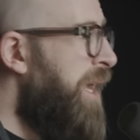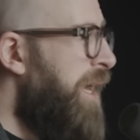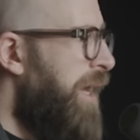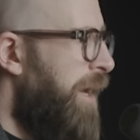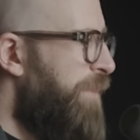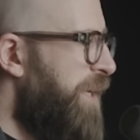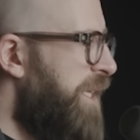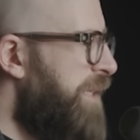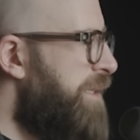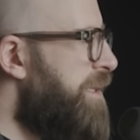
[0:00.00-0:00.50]
a
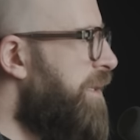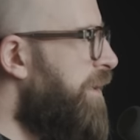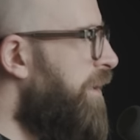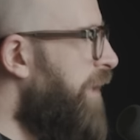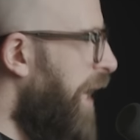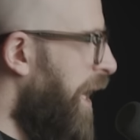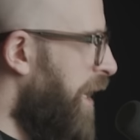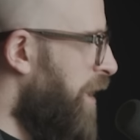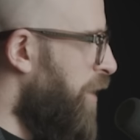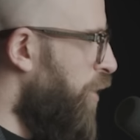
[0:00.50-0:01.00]

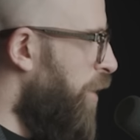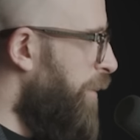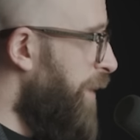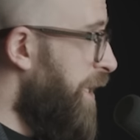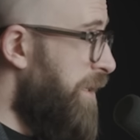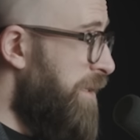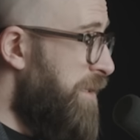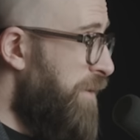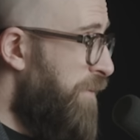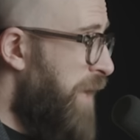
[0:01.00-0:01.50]
political,
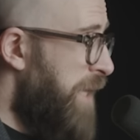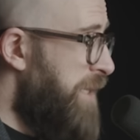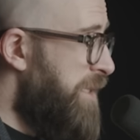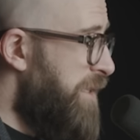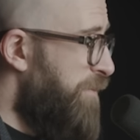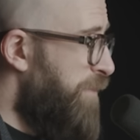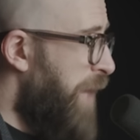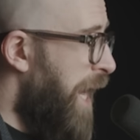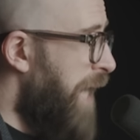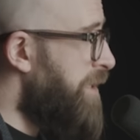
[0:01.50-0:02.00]
economic, and
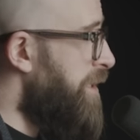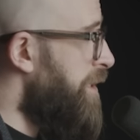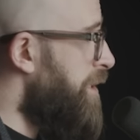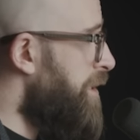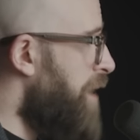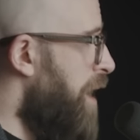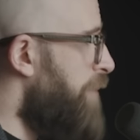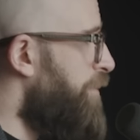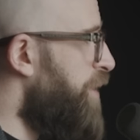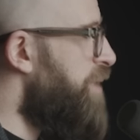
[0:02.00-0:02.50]
defensive pact
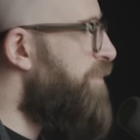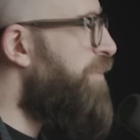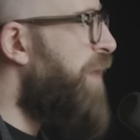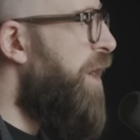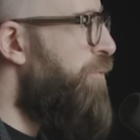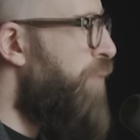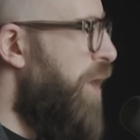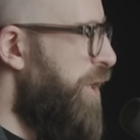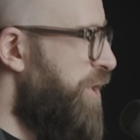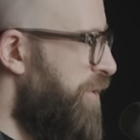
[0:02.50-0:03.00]
established by
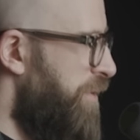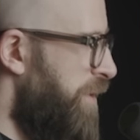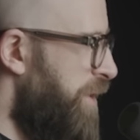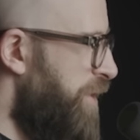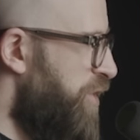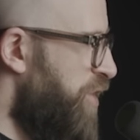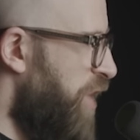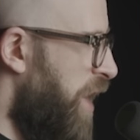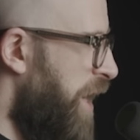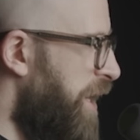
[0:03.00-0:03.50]
Russia
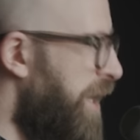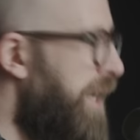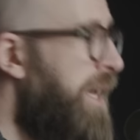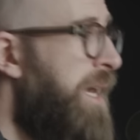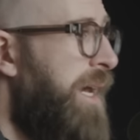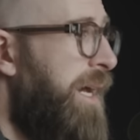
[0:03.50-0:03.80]
and China,